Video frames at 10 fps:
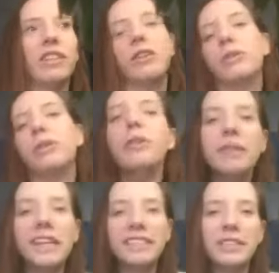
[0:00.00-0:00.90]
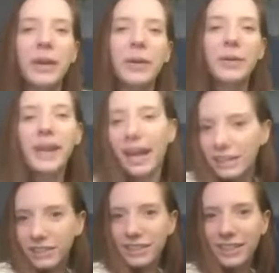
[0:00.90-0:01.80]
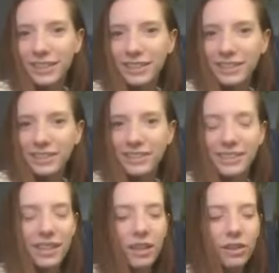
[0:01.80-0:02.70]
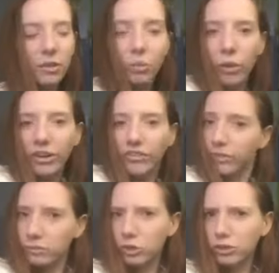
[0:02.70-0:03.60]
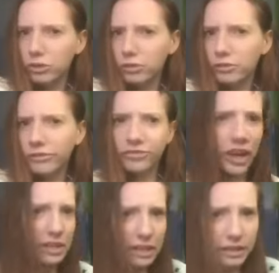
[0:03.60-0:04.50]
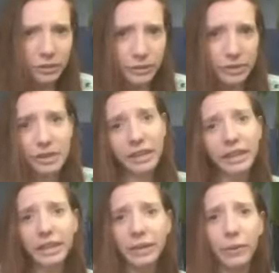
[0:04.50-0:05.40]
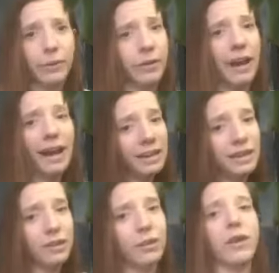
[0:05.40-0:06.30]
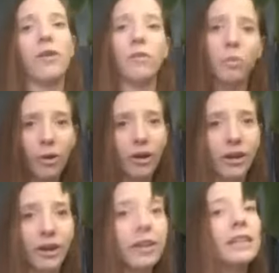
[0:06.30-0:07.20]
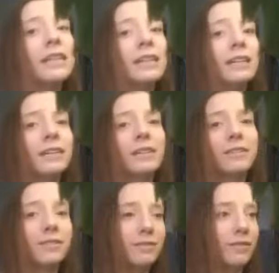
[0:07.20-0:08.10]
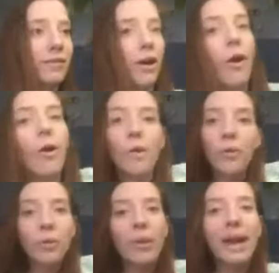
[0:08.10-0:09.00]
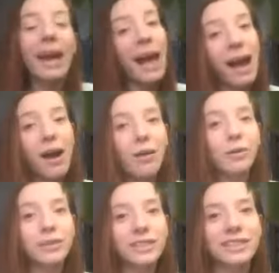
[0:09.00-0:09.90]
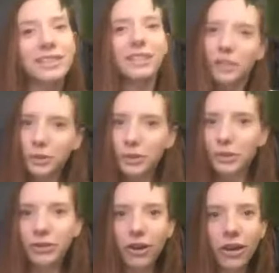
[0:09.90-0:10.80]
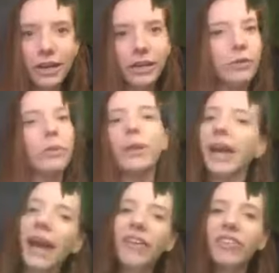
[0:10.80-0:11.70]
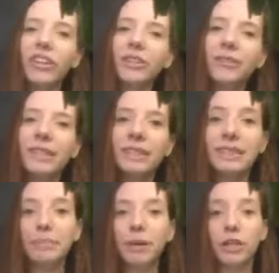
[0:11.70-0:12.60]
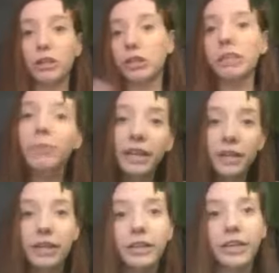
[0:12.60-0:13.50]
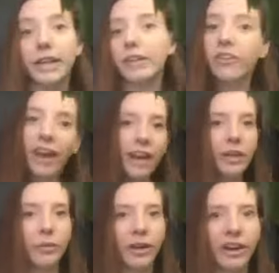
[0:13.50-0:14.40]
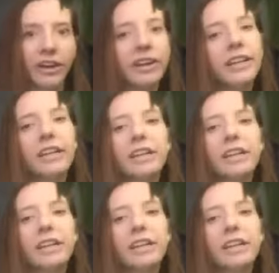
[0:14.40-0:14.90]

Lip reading: you use it to get the water from your faucet or sink or any sort of water all the way out to your garden or wherever you need to put your sprinkler in or anywhere.